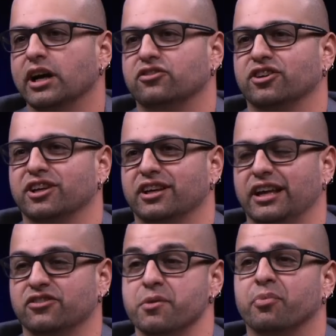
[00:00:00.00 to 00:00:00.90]
asking,
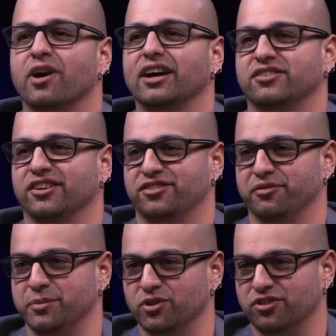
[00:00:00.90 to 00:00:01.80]
is the process of
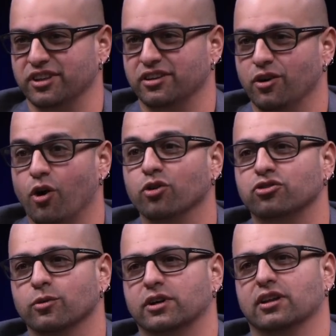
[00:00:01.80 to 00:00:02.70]
music
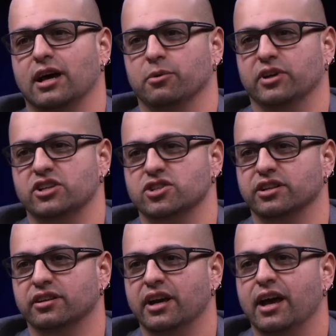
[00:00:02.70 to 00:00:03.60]
also a
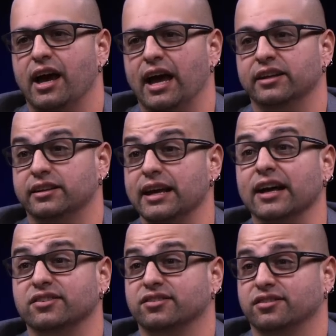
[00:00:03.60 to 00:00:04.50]
collaboration? And
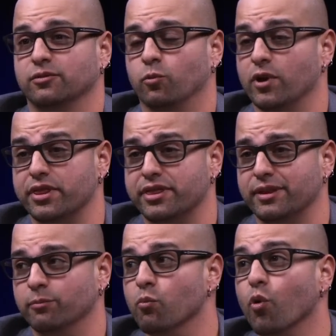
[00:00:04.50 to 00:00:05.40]
yes,
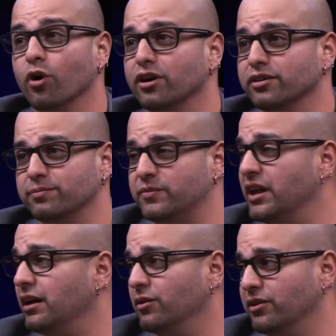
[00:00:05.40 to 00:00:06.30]
more
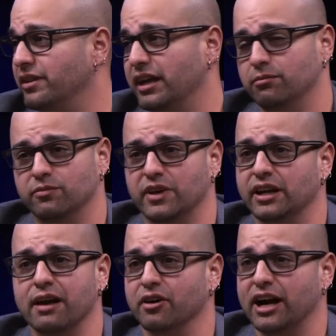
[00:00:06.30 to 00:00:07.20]
than
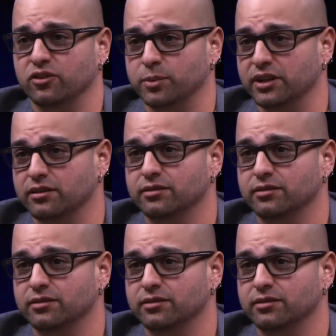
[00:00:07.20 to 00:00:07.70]
it ever has been.